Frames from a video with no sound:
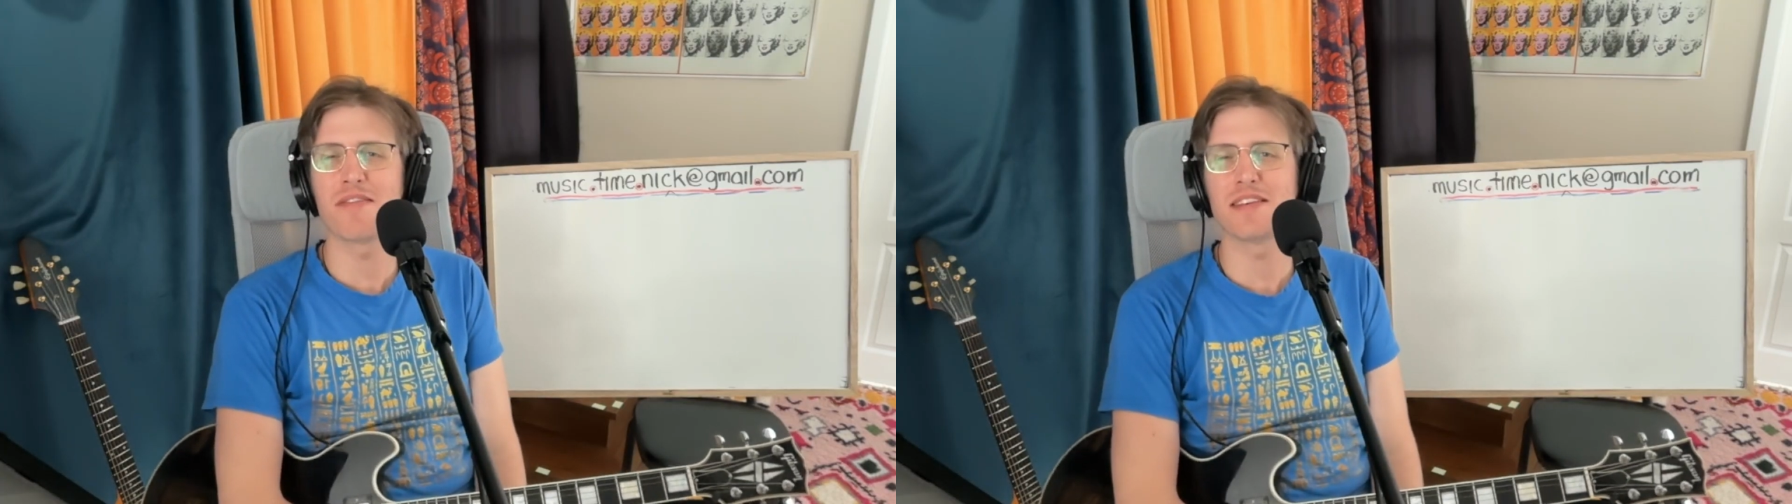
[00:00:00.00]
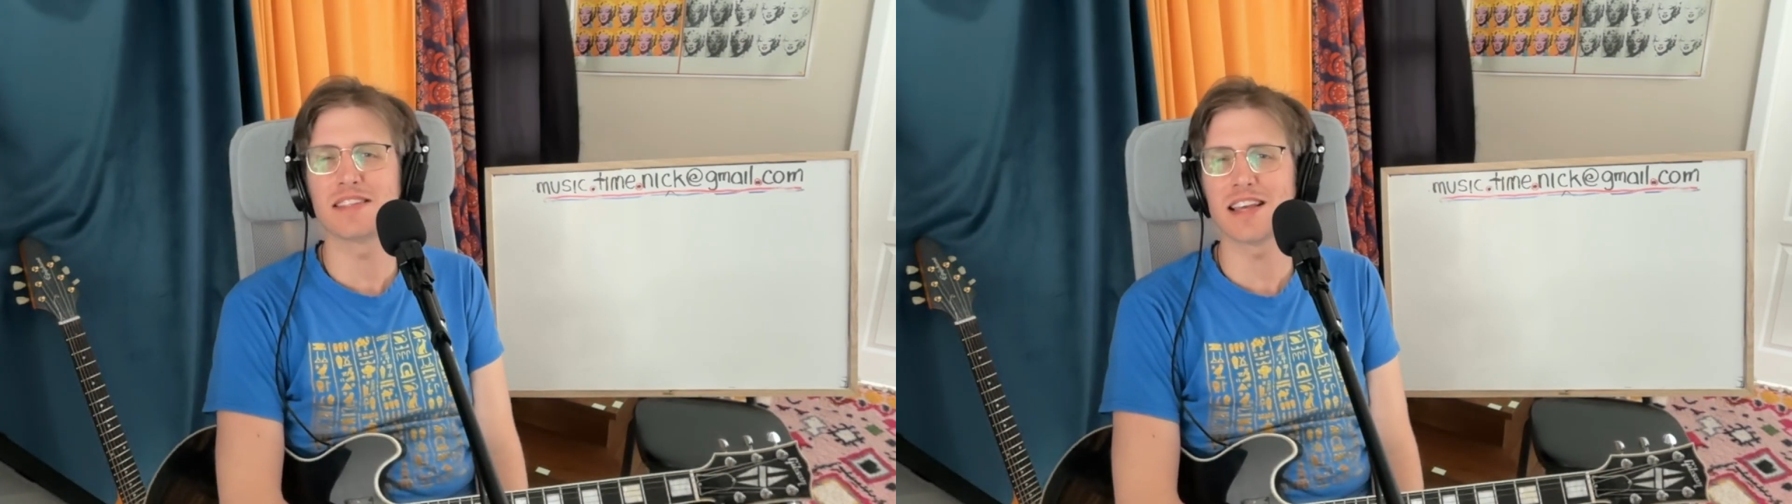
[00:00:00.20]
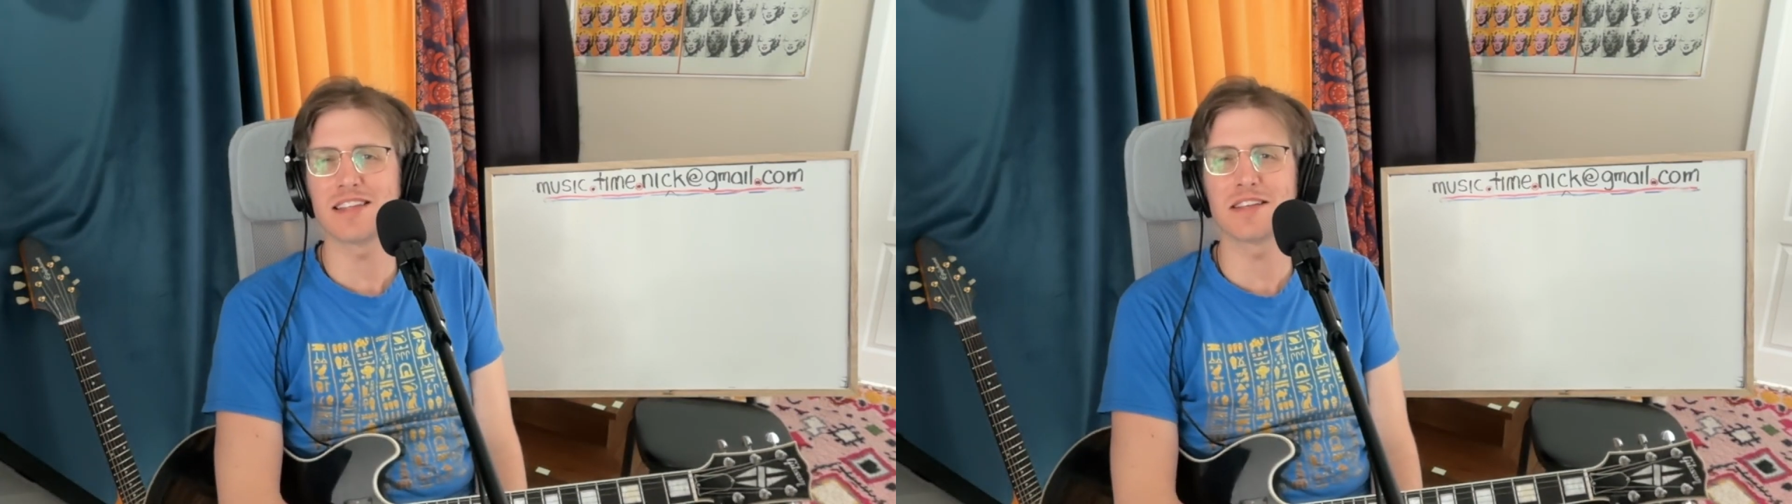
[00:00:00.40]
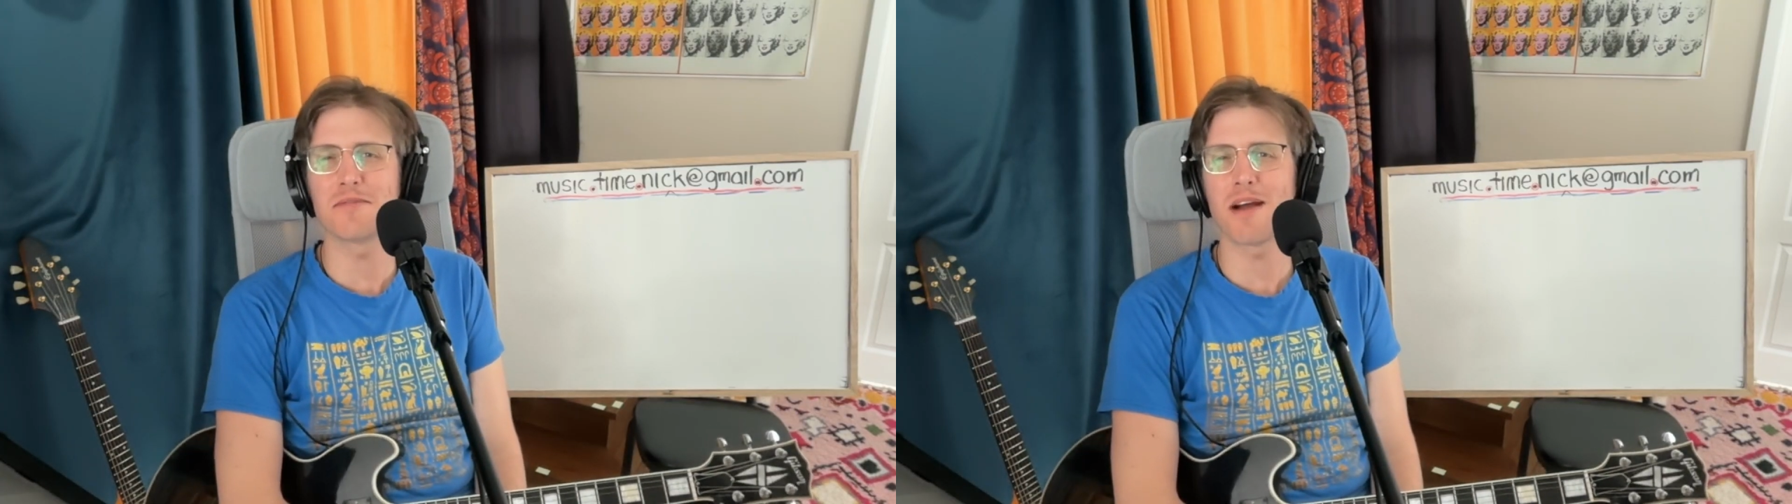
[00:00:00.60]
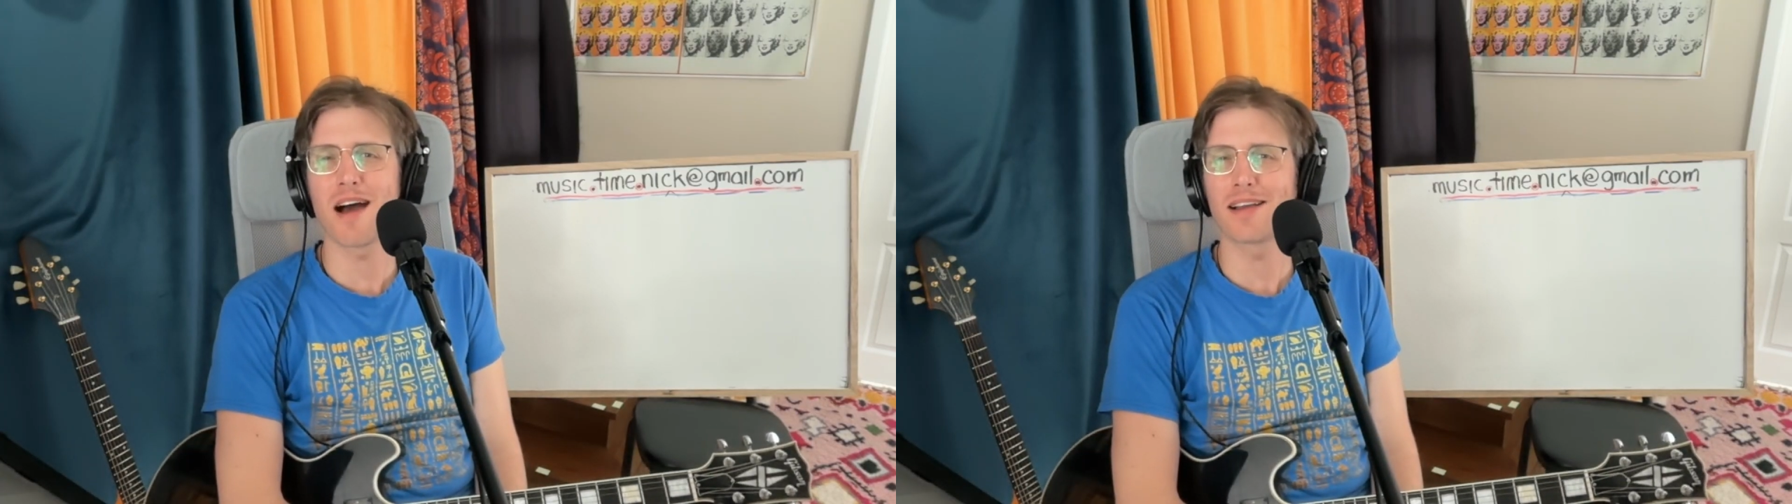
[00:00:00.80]
this isn't
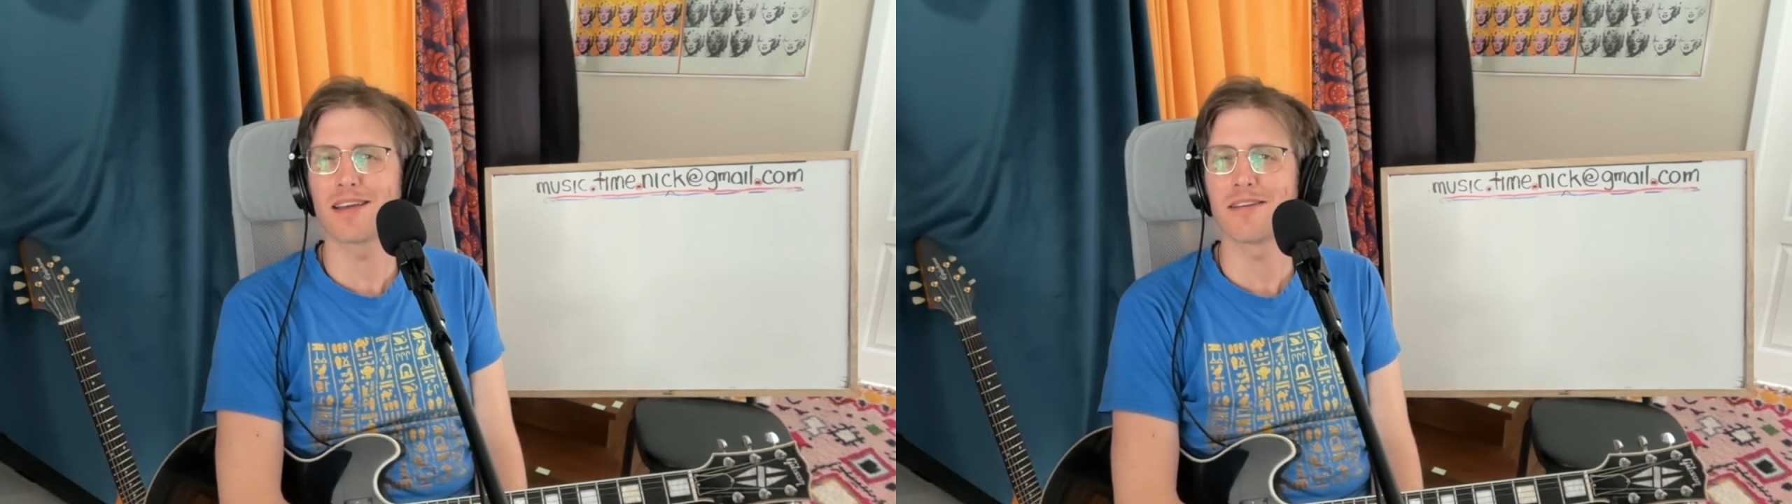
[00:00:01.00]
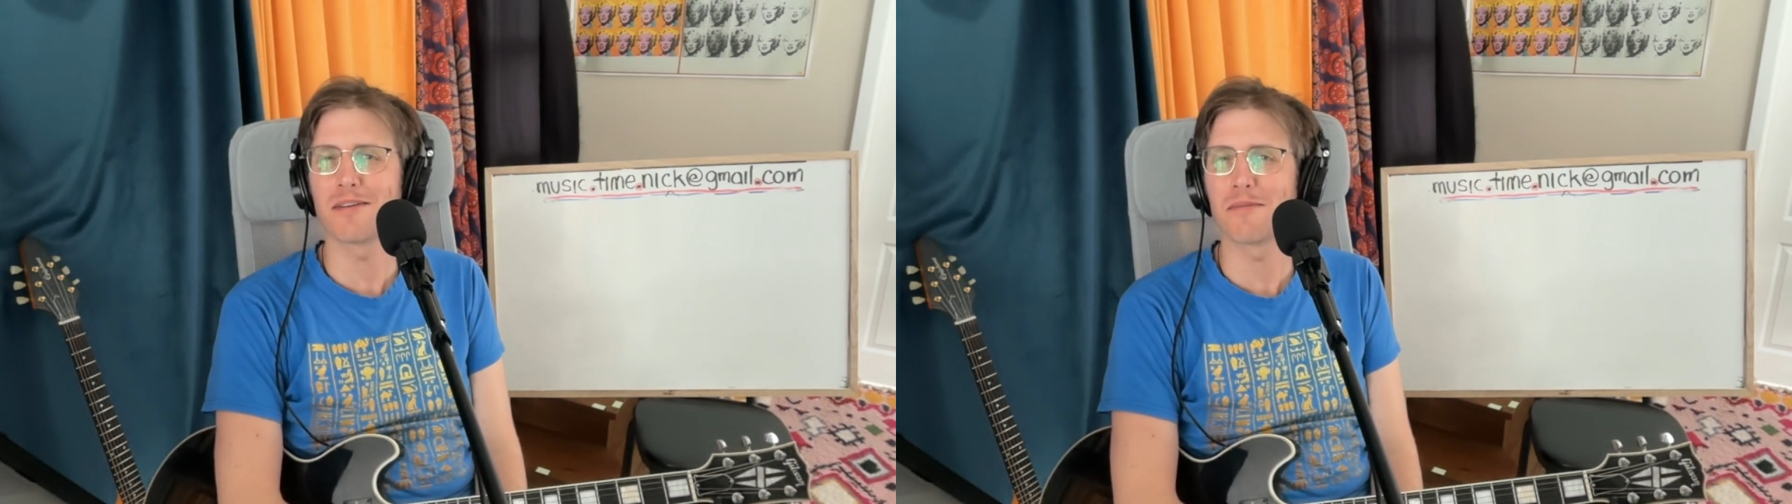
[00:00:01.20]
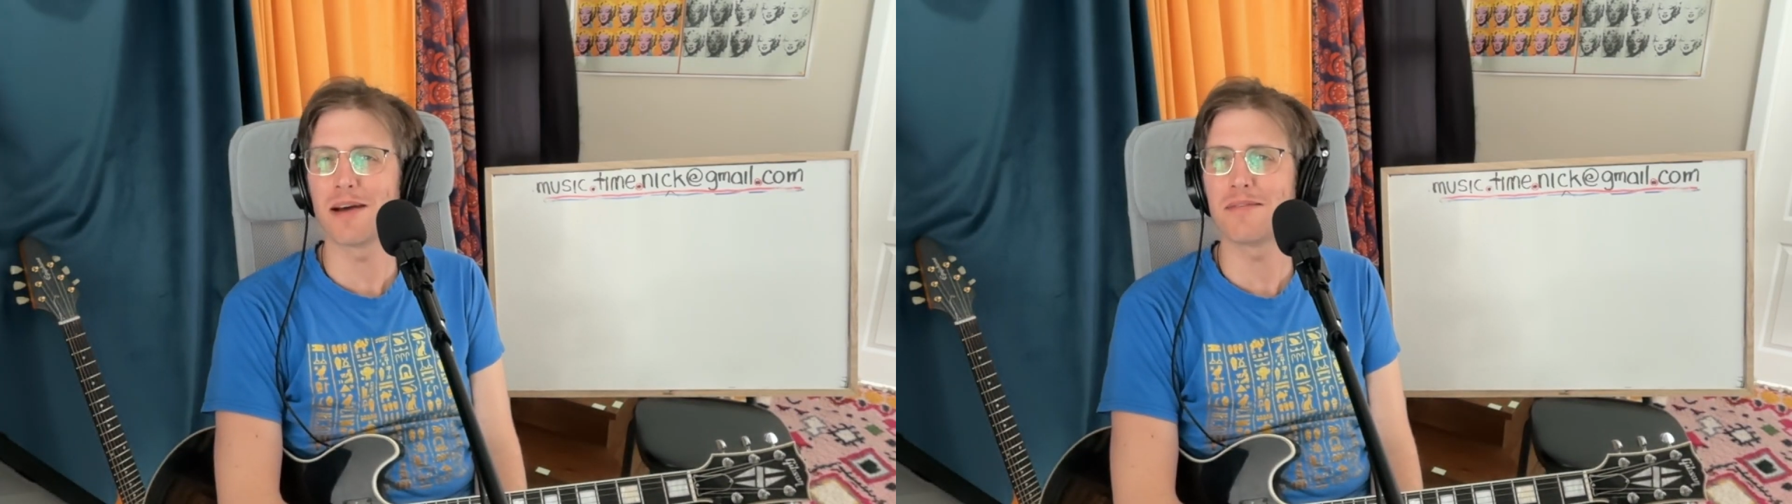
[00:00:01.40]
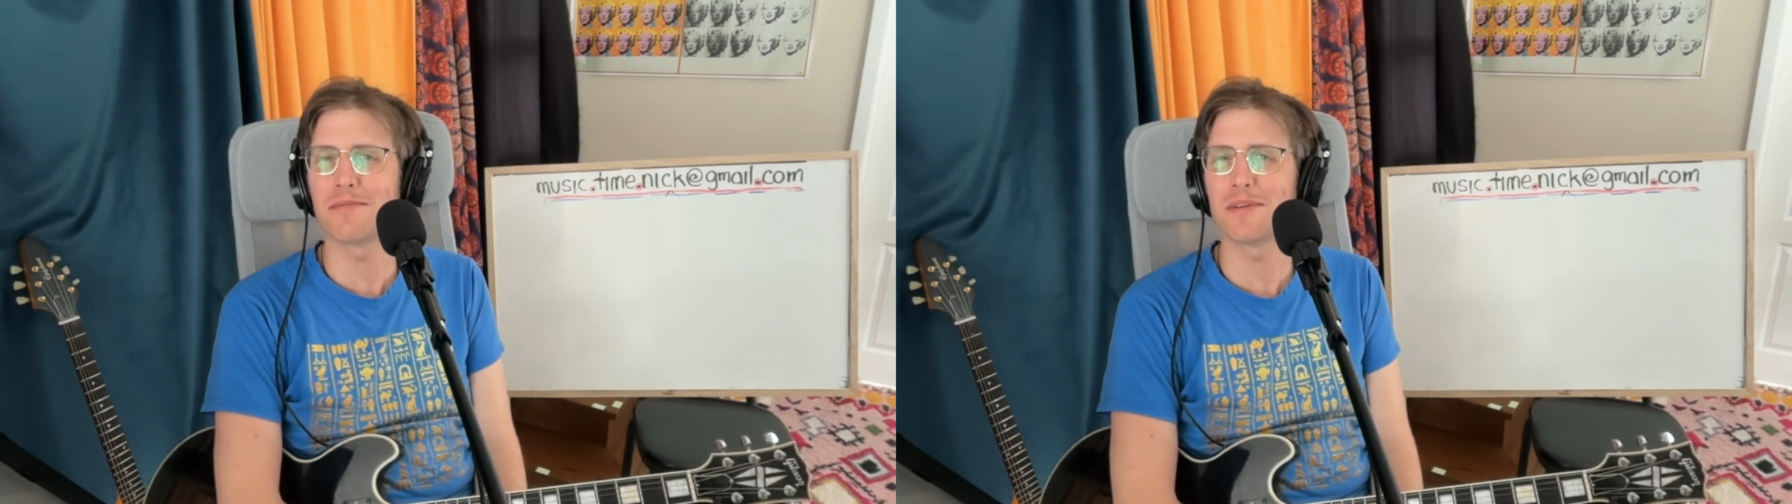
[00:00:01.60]
rocking, or what